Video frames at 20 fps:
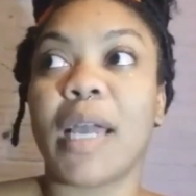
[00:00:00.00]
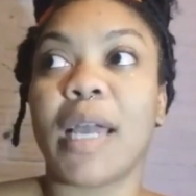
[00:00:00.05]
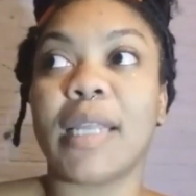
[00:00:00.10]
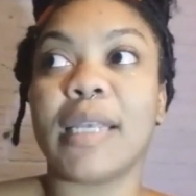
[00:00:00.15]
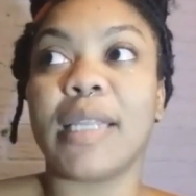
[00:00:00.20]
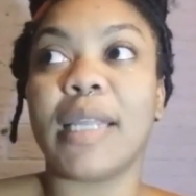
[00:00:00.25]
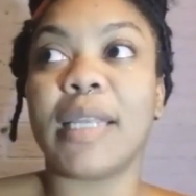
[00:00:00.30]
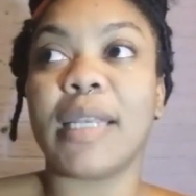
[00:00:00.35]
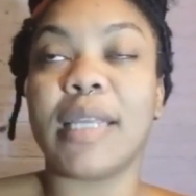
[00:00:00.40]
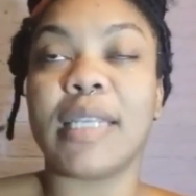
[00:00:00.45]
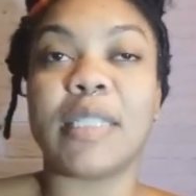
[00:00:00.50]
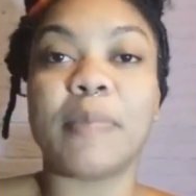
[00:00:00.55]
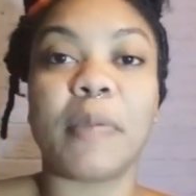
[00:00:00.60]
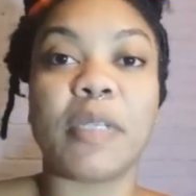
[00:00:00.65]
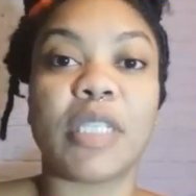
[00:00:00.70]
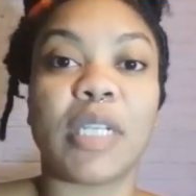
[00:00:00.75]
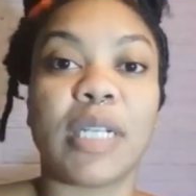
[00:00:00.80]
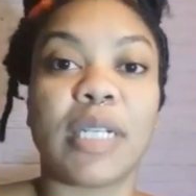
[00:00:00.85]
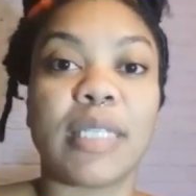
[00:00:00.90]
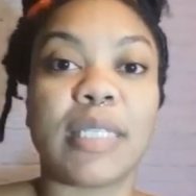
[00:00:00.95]
And then
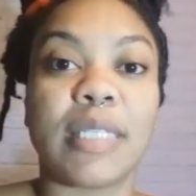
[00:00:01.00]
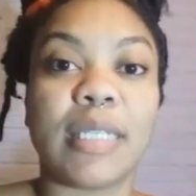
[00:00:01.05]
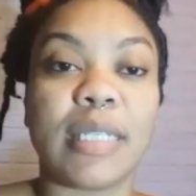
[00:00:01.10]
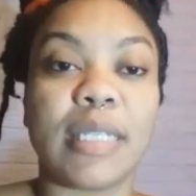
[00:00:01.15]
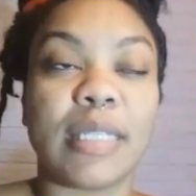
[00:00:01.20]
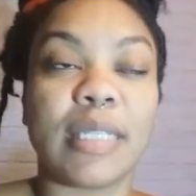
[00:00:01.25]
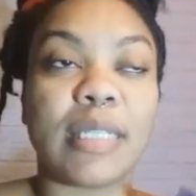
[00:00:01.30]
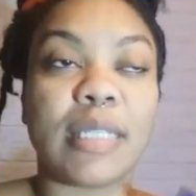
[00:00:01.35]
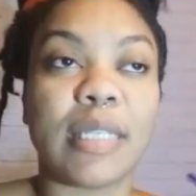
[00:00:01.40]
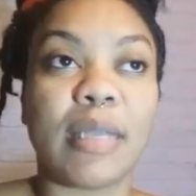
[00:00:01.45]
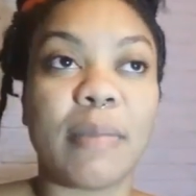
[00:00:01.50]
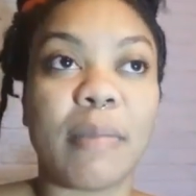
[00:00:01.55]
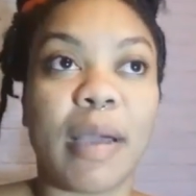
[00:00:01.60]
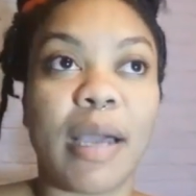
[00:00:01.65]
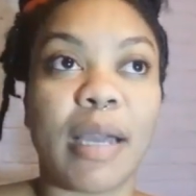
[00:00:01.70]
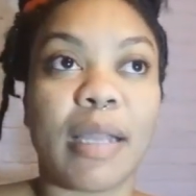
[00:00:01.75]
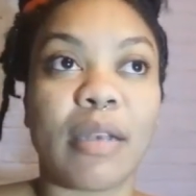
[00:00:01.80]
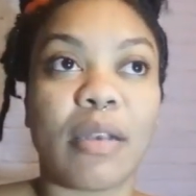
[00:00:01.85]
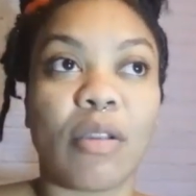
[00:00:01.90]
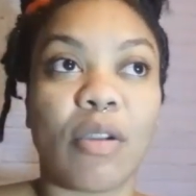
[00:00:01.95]
especially since him
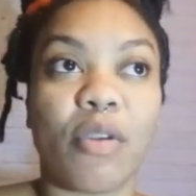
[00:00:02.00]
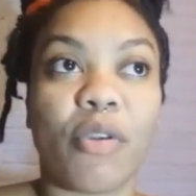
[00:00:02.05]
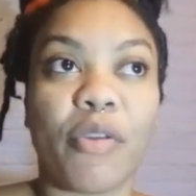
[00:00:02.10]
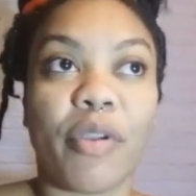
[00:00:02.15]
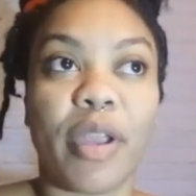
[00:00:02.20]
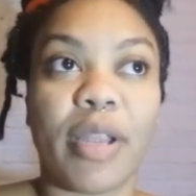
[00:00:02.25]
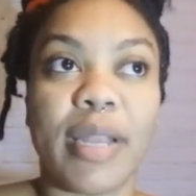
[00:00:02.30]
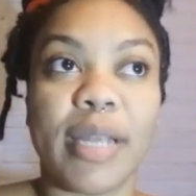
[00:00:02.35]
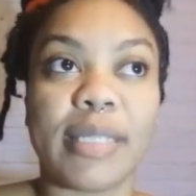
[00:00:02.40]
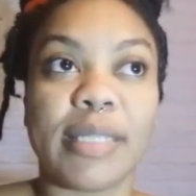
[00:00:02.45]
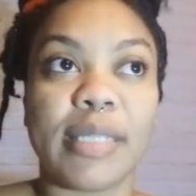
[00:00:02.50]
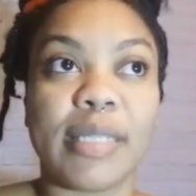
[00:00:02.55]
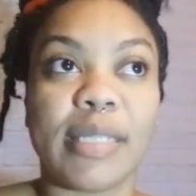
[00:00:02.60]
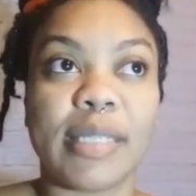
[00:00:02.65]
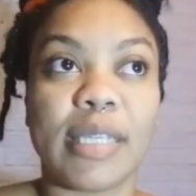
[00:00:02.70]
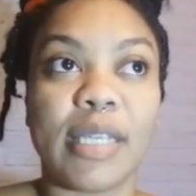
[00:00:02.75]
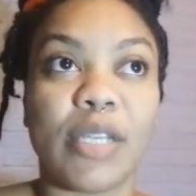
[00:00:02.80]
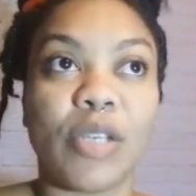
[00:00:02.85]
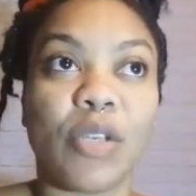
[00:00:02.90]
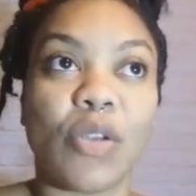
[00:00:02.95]
at the grade that
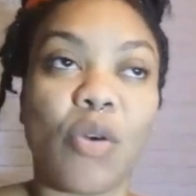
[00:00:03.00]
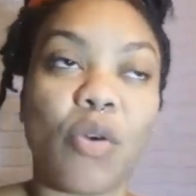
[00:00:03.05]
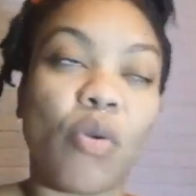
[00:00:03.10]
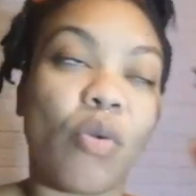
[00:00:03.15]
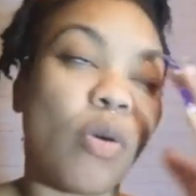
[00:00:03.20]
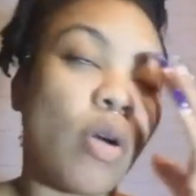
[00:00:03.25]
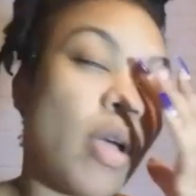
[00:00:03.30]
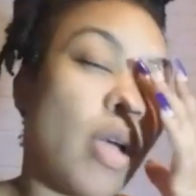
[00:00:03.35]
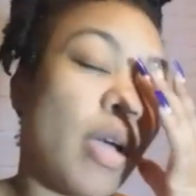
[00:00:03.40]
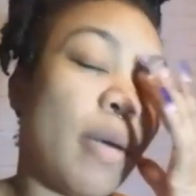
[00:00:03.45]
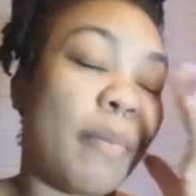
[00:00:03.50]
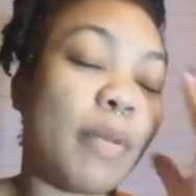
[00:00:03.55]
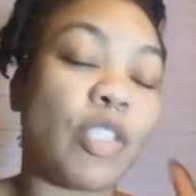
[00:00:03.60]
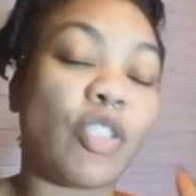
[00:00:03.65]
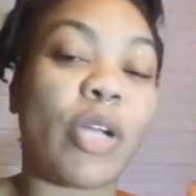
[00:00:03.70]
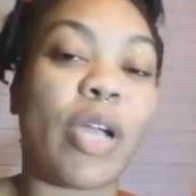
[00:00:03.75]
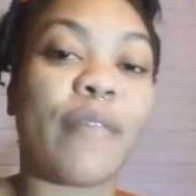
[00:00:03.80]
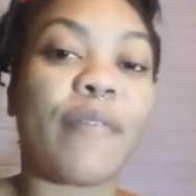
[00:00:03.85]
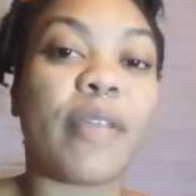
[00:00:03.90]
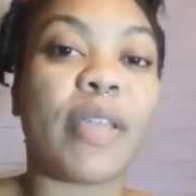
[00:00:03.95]
he's in now, I
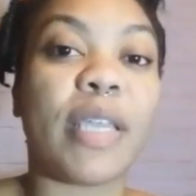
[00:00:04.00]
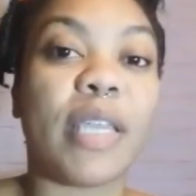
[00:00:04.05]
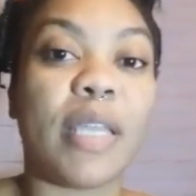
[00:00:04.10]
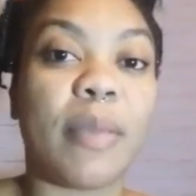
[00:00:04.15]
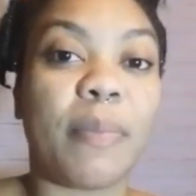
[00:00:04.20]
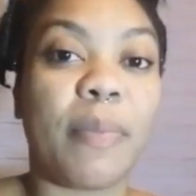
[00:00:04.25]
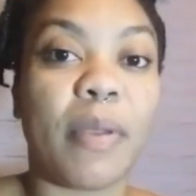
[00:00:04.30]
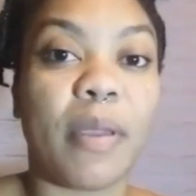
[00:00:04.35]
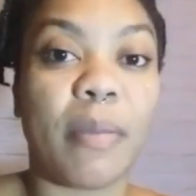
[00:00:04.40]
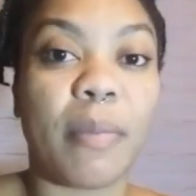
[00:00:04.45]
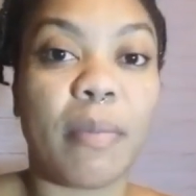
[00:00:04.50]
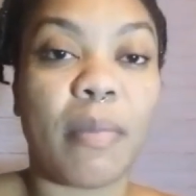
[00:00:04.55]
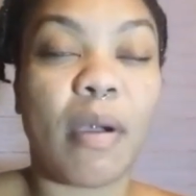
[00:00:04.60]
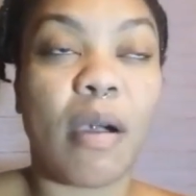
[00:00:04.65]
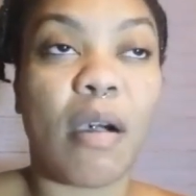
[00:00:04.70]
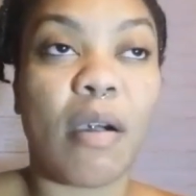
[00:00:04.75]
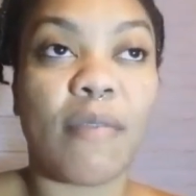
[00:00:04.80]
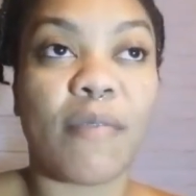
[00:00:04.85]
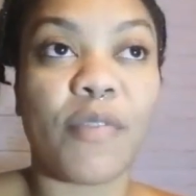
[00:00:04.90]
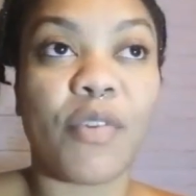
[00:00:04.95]
try to keep him
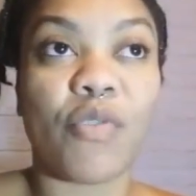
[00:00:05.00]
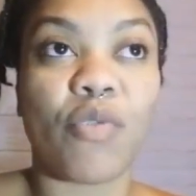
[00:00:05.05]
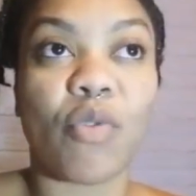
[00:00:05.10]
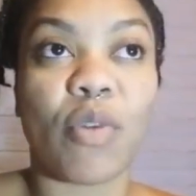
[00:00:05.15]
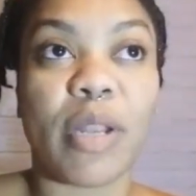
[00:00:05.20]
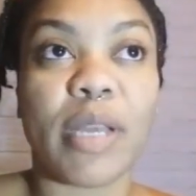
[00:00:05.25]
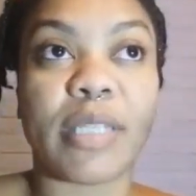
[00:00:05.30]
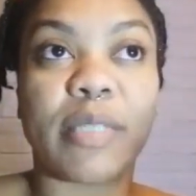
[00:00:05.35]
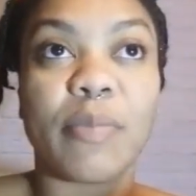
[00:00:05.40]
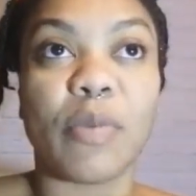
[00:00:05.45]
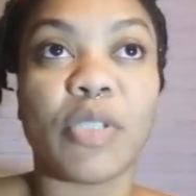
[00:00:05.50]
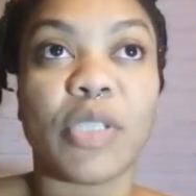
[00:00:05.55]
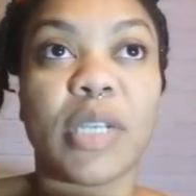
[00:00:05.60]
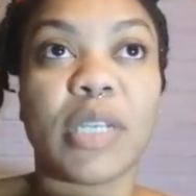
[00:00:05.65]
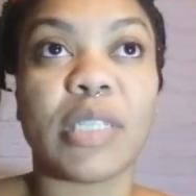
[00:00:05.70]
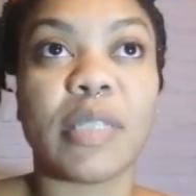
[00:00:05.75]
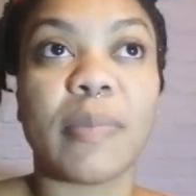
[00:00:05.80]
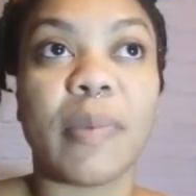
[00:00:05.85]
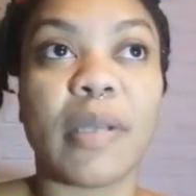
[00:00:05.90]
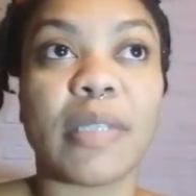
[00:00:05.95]
off the road as much
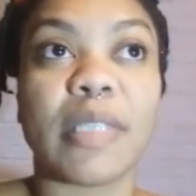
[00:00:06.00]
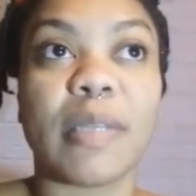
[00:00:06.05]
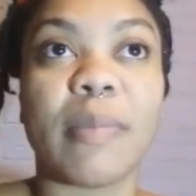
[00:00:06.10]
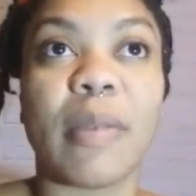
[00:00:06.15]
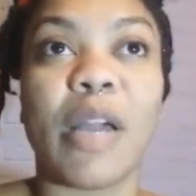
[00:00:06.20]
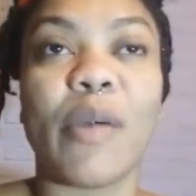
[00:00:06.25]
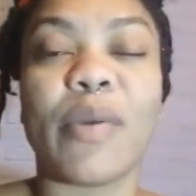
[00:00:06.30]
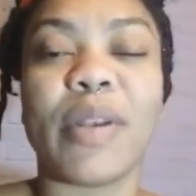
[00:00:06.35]
as possible.